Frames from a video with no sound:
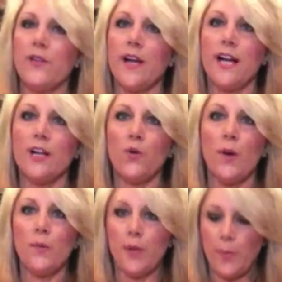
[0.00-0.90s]
They kind of
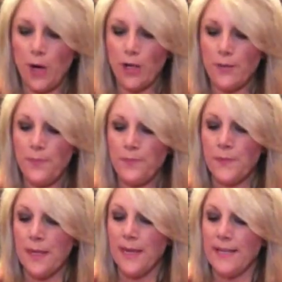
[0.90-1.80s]
crumble apart.
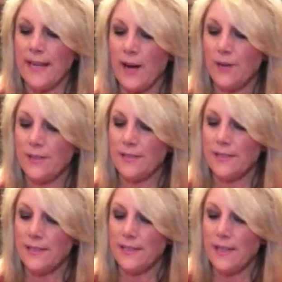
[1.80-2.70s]
Now,
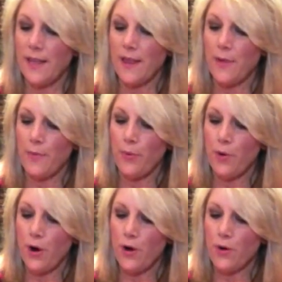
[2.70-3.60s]
the
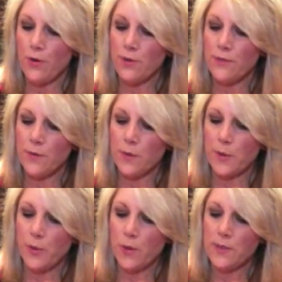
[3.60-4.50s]
pros, if you want
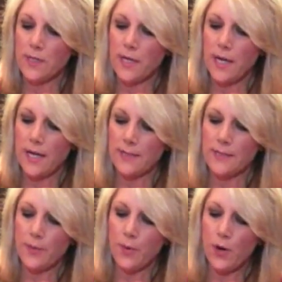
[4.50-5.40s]
the pros and the
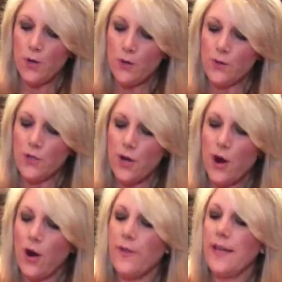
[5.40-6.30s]
cons, the pros
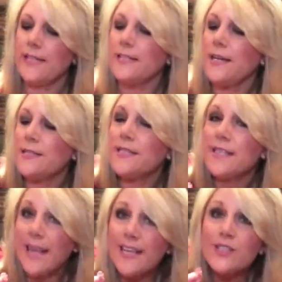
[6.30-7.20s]
are that it does
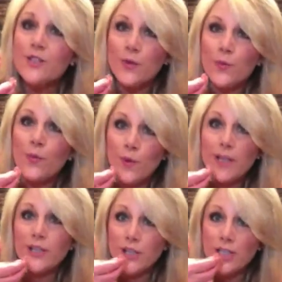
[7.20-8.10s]
taste
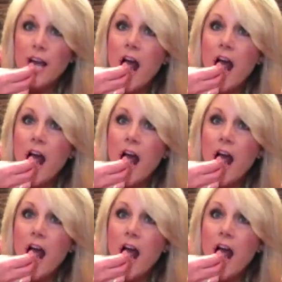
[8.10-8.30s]
really good.